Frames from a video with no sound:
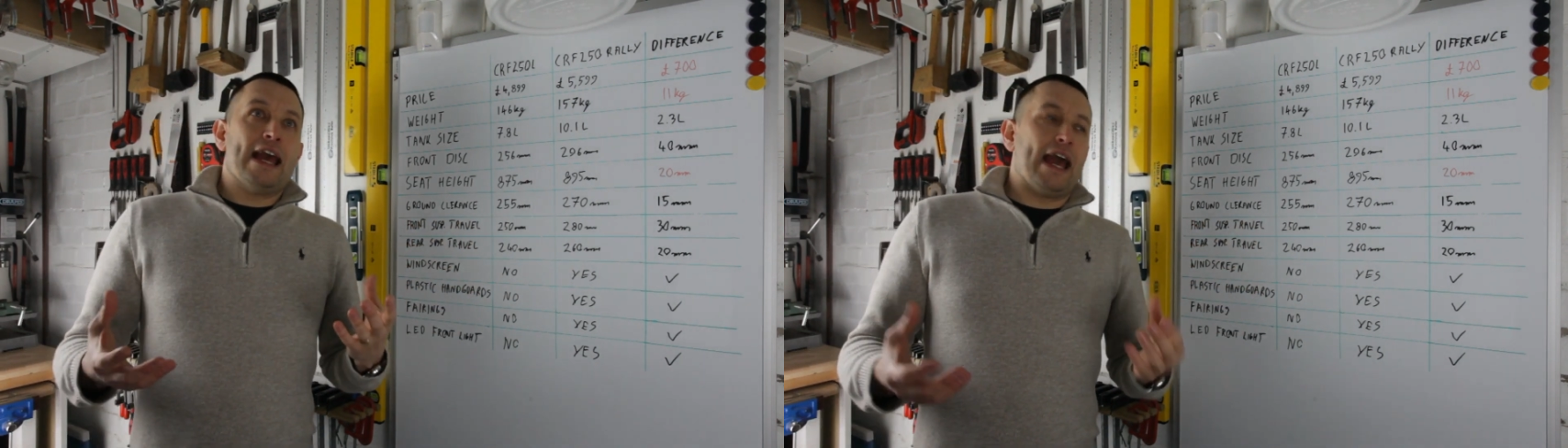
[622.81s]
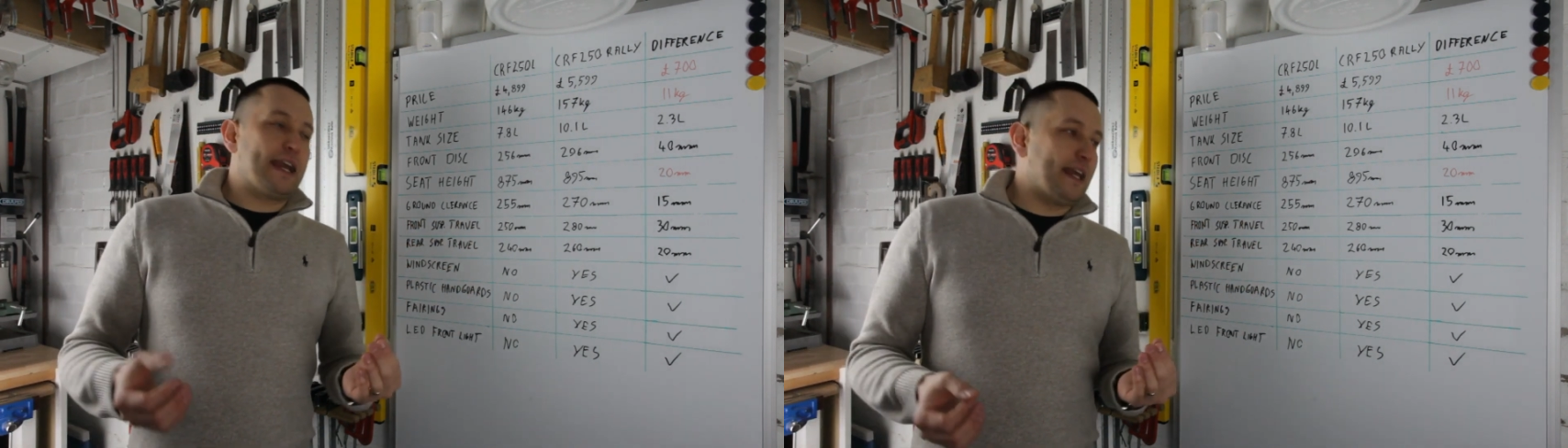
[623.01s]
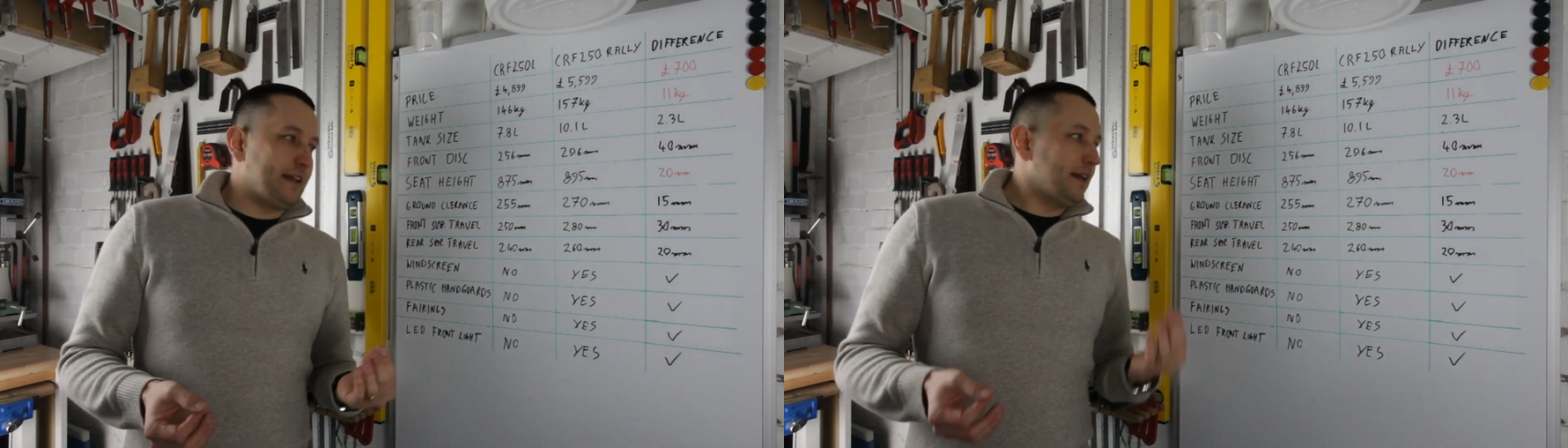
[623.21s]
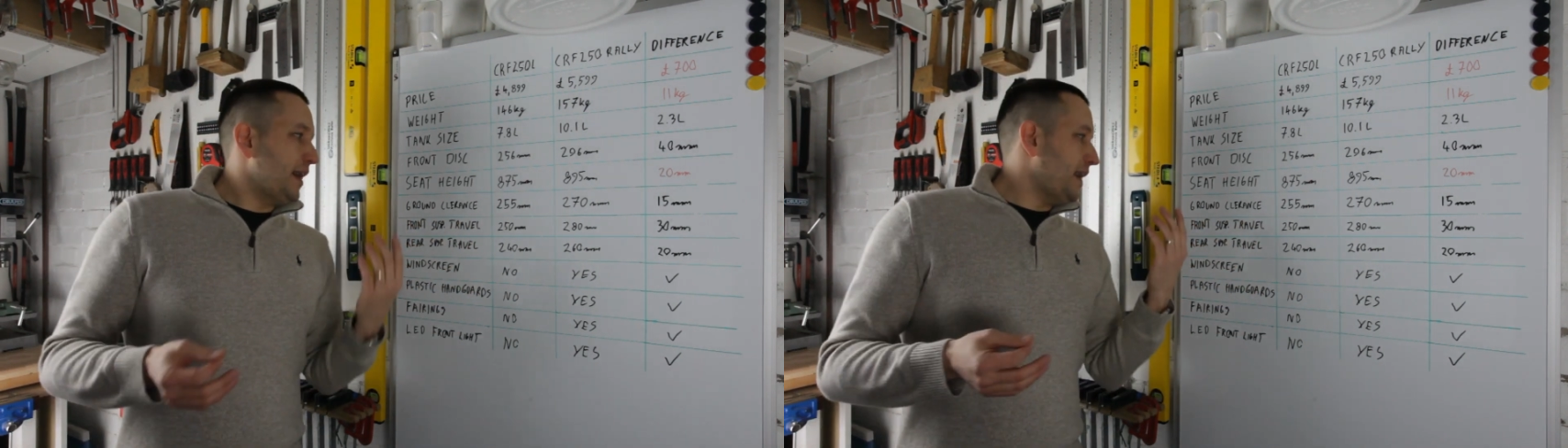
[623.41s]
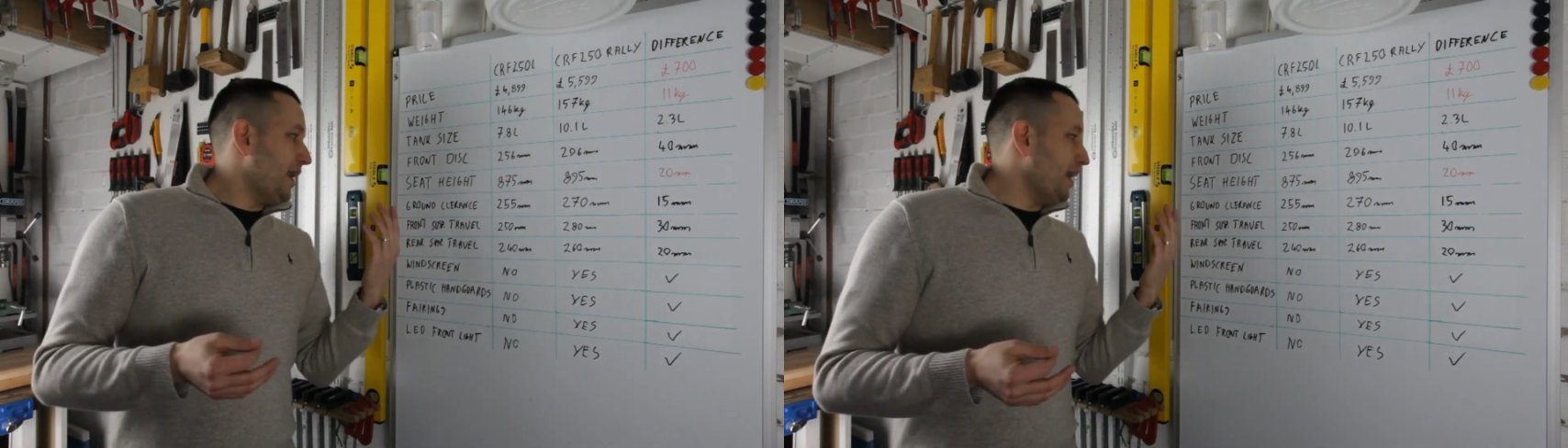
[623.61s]
Again,
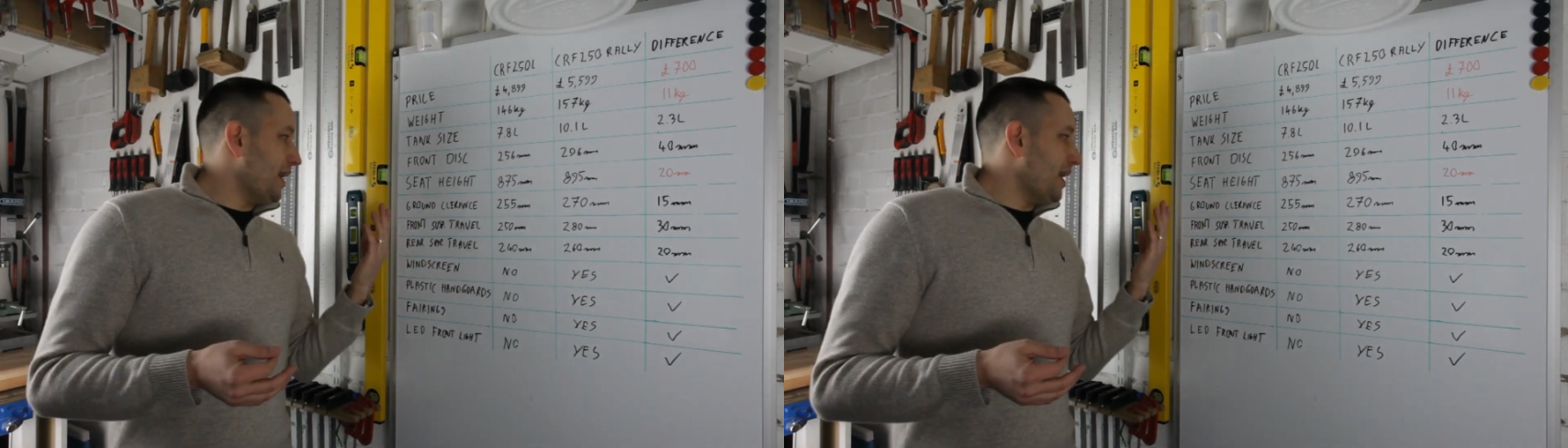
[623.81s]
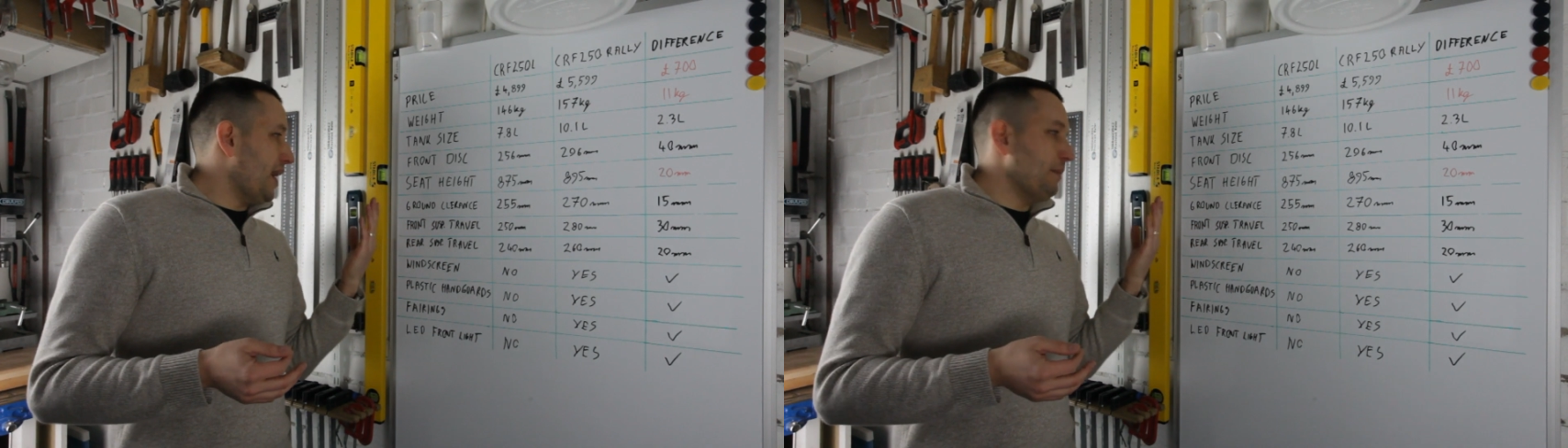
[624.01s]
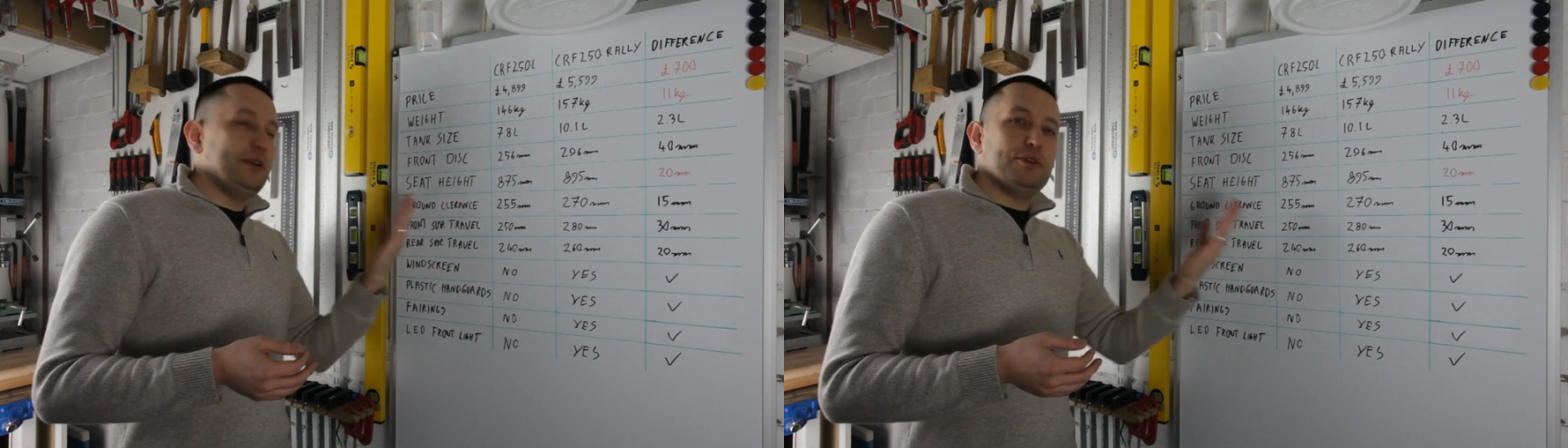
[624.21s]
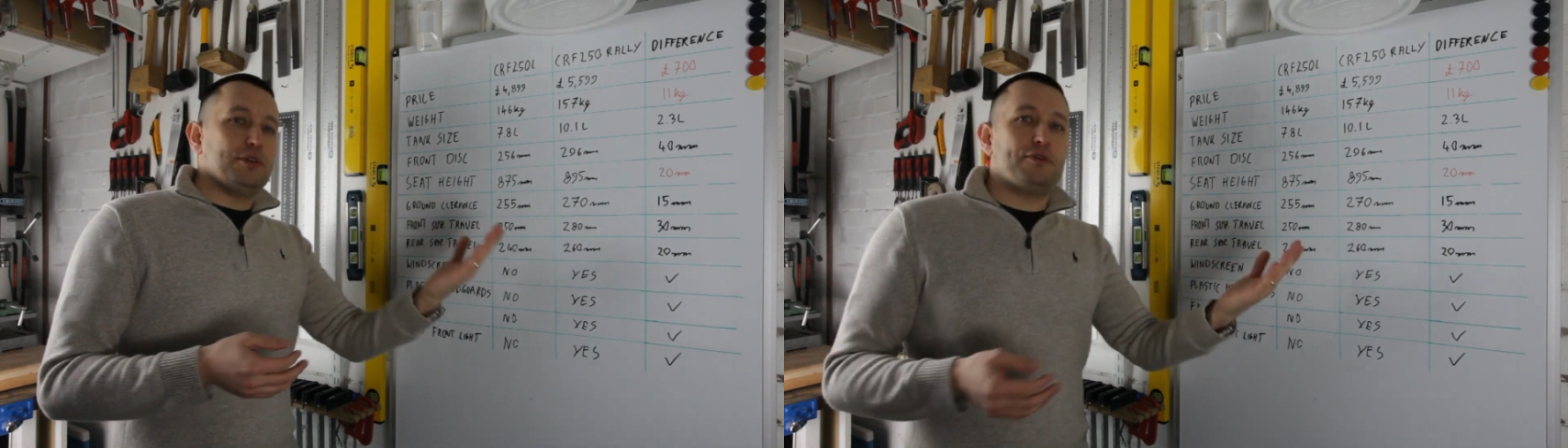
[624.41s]
I'm new to